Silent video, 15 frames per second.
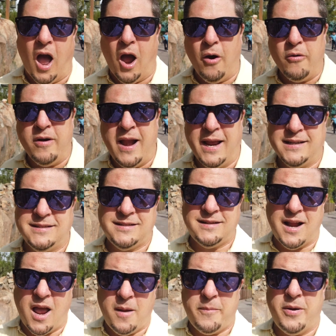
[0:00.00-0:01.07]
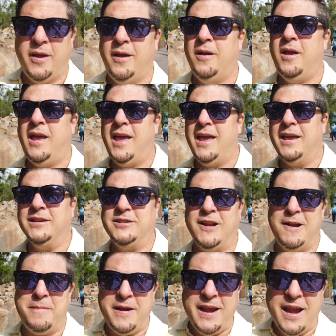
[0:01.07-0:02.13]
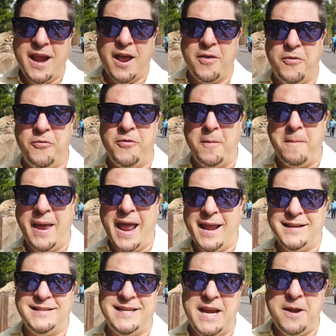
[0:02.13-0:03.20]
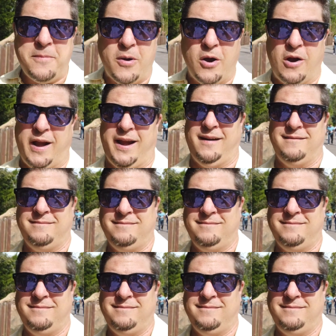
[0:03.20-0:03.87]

Our next stop is going to be the Mad Tea Party.